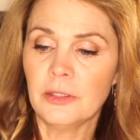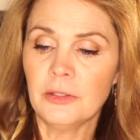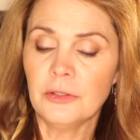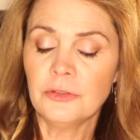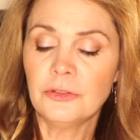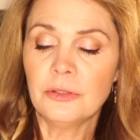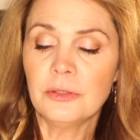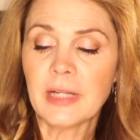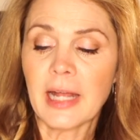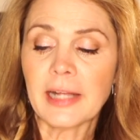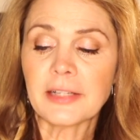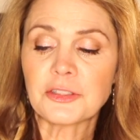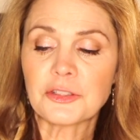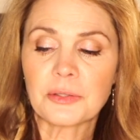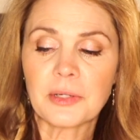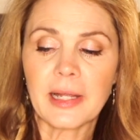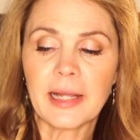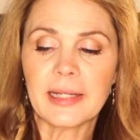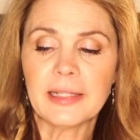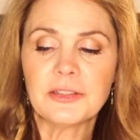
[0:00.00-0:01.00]
Do not
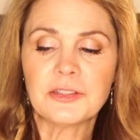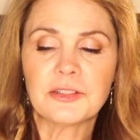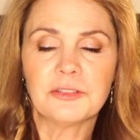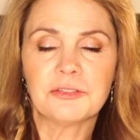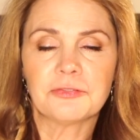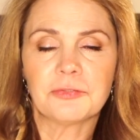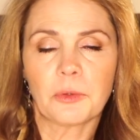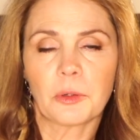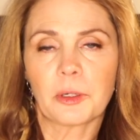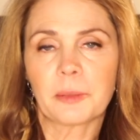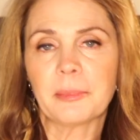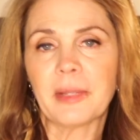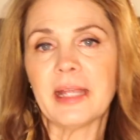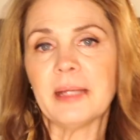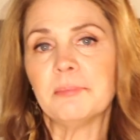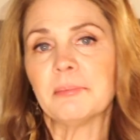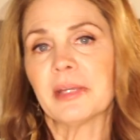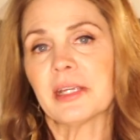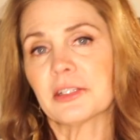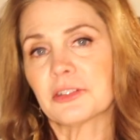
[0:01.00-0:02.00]
try to form a
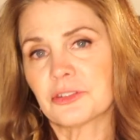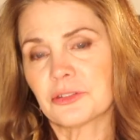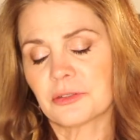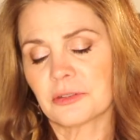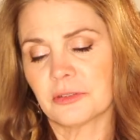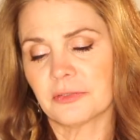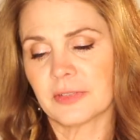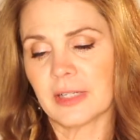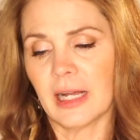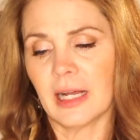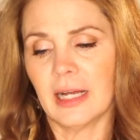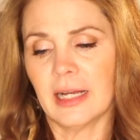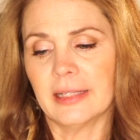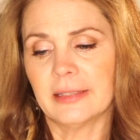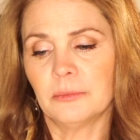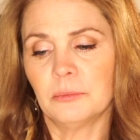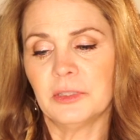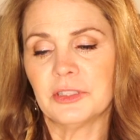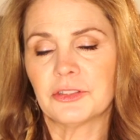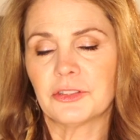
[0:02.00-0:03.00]
picture of God,
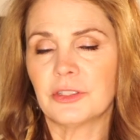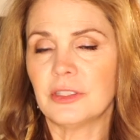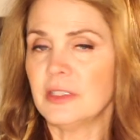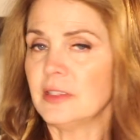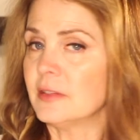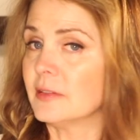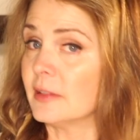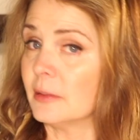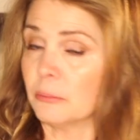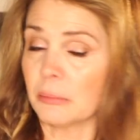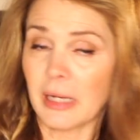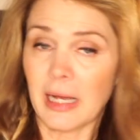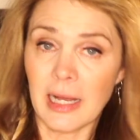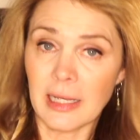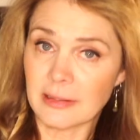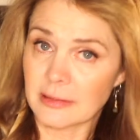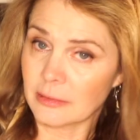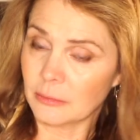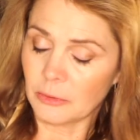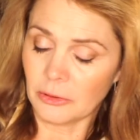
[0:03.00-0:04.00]
which is
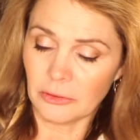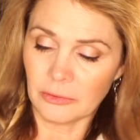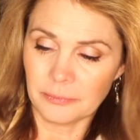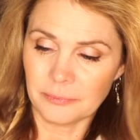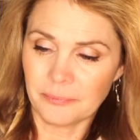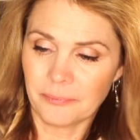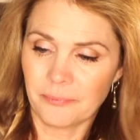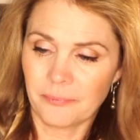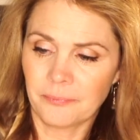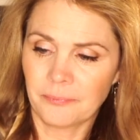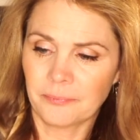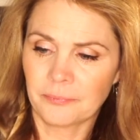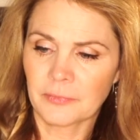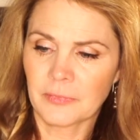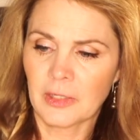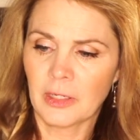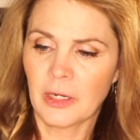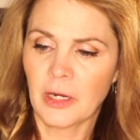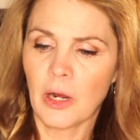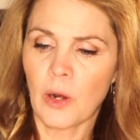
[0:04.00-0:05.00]
impossible.
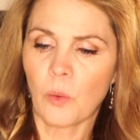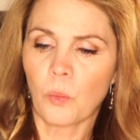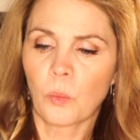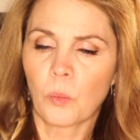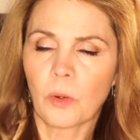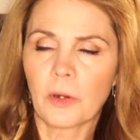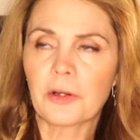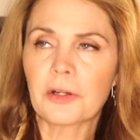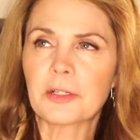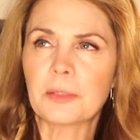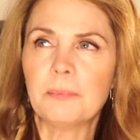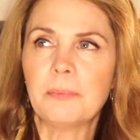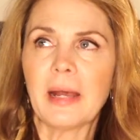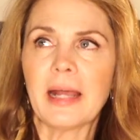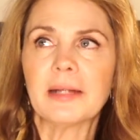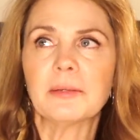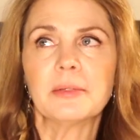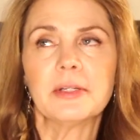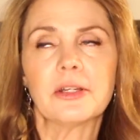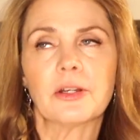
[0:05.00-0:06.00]
Work by
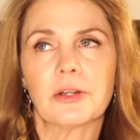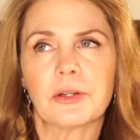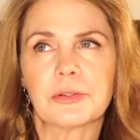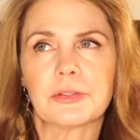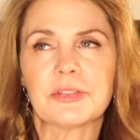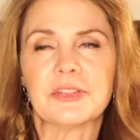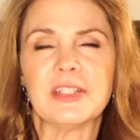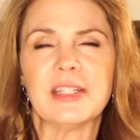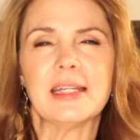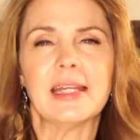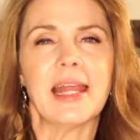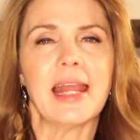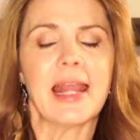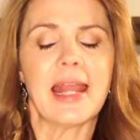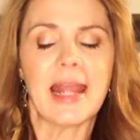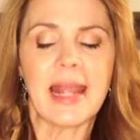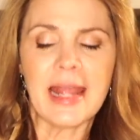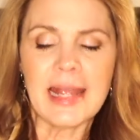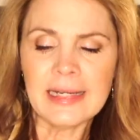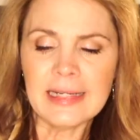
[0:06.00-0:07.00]
rehearsing
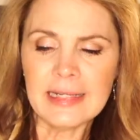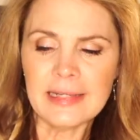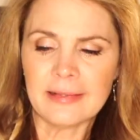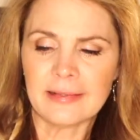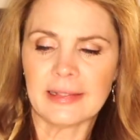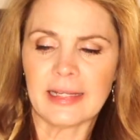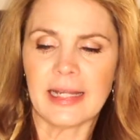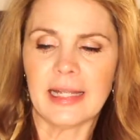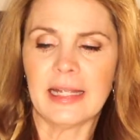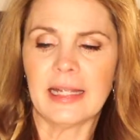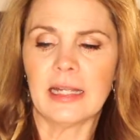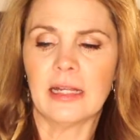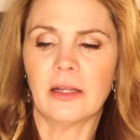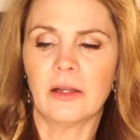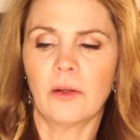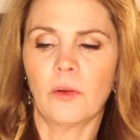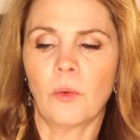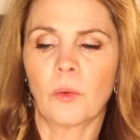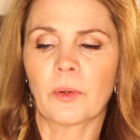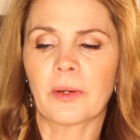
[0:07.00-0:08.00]
anything
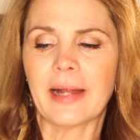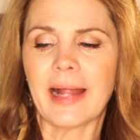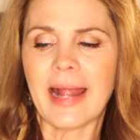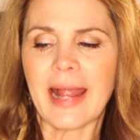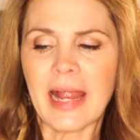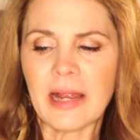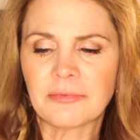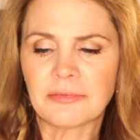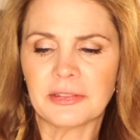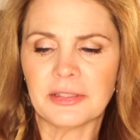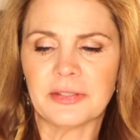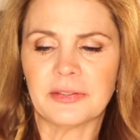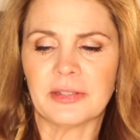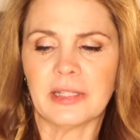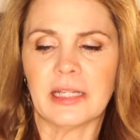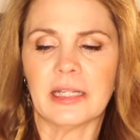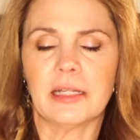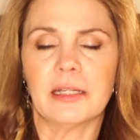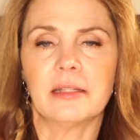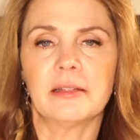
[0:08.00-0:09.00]
or
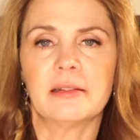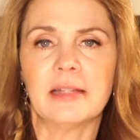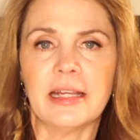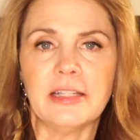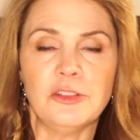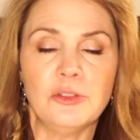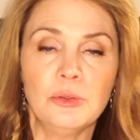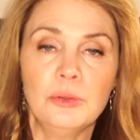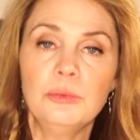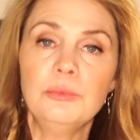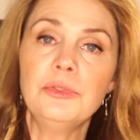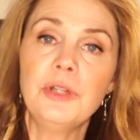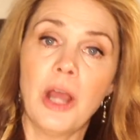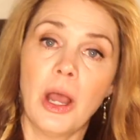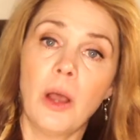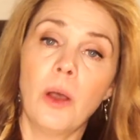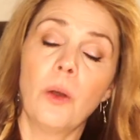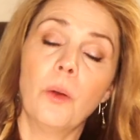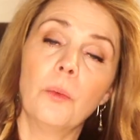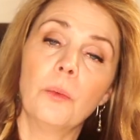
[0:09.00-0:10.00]
everything that you
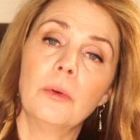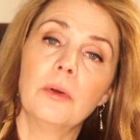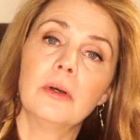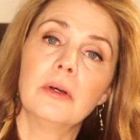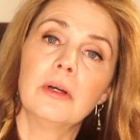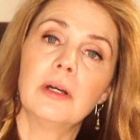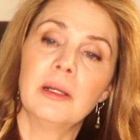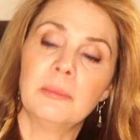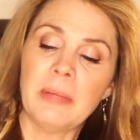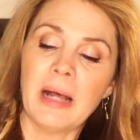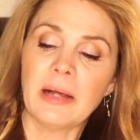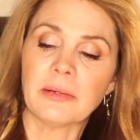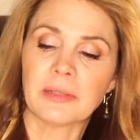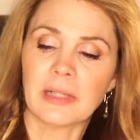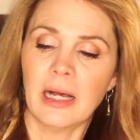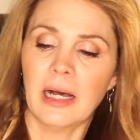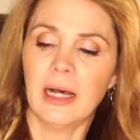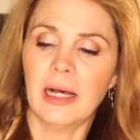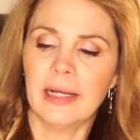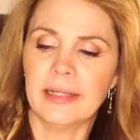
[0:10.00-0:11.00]
know about
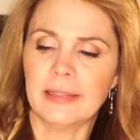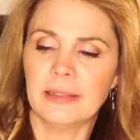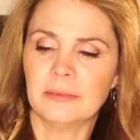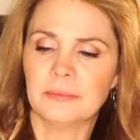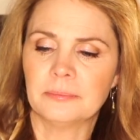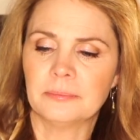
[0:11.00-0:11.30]
God,